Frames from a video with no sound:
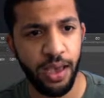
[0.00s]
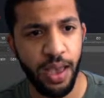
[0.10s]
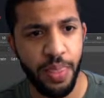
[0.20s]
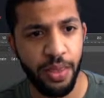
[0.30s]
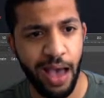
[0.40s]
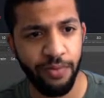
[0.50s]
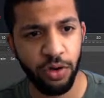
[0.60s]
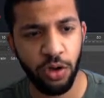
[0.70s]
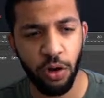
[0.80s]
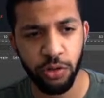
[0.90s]
and then they have one
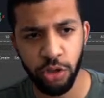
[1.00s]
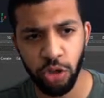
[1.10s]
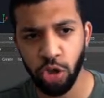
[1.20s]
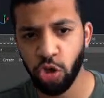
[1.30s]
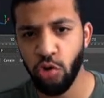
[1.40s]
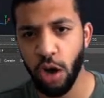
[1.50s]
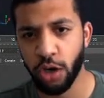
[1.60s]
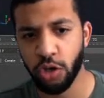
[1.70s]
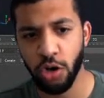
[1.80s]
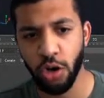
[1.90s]
called the
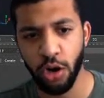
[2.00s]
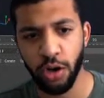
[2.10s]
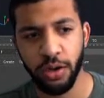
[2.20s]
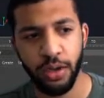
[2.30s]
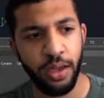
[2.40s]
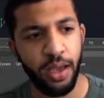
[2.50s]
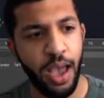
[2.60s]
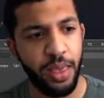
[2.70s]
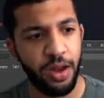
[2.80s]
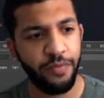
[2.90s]
destructor.
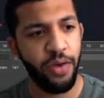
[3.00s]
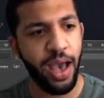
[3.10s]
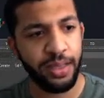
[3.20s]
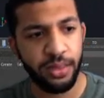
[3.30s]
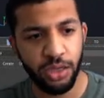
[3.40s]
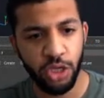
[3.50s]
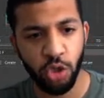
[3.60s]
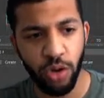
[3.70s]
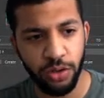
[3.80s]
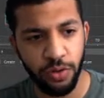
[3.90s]
And then if you add the
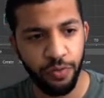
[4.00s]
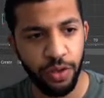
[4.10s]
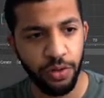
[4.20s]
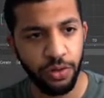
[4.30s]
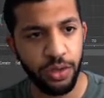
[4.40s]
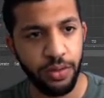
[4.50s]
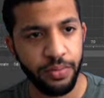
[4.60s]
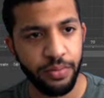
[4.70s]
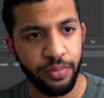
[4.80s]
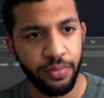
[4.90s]
destructor field,
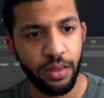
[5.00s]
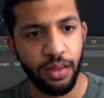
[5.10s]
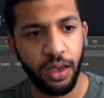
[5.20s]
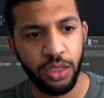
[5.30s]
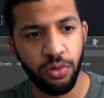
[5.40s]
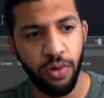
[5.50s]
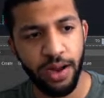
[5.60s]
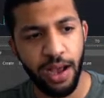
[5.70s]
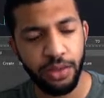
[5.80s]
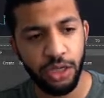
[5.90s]
so right
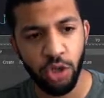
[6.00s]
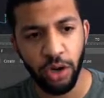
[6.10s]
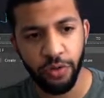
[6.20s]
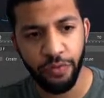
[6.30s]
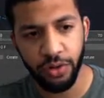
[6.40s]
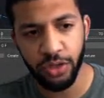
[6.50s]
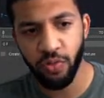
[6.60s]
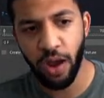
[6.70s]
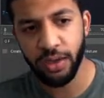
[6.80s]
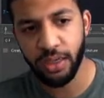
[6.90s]
now the destructor field is
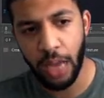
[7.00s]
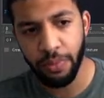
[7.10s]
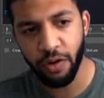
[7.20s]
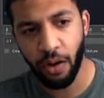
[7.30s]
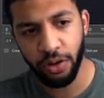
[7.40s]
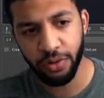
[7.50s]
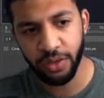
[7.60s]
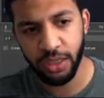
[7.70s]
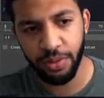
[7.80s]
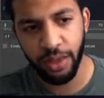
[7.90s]
right on top of our particle
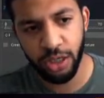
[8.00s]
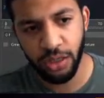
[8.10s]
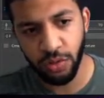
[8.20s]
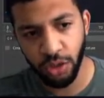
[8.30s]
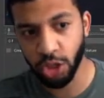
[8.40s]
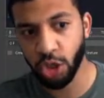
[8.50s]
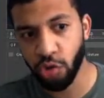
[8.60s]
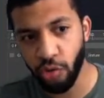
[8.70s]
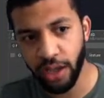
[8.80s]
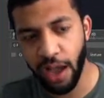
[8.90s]
simulation, so it's
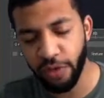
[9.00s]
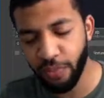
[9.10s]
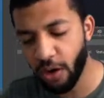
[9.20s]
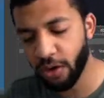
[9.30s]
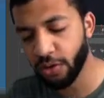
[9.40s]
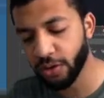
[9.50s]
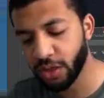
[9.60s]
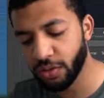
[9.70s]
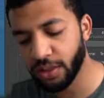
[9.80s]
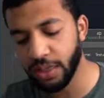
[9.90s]
destroying every particle as
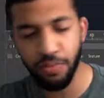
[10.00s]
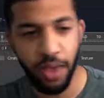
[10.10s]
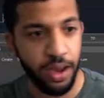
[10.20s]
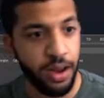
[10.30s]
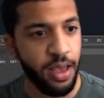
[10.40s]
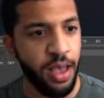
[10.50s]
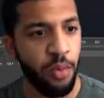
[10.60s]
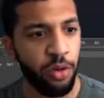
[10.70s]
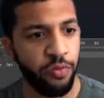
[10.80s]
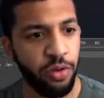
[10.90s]
soon as it's made.
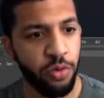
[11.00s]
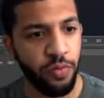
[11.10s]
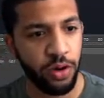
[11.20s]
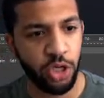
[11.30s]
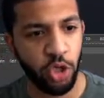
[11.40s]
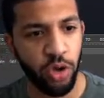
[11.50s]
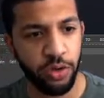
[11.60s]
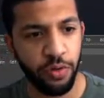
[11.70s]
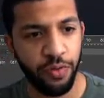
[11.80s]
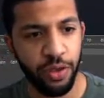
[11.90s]
But if we move our
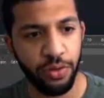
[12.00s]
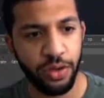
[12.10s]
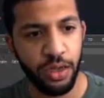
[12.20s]
destructor field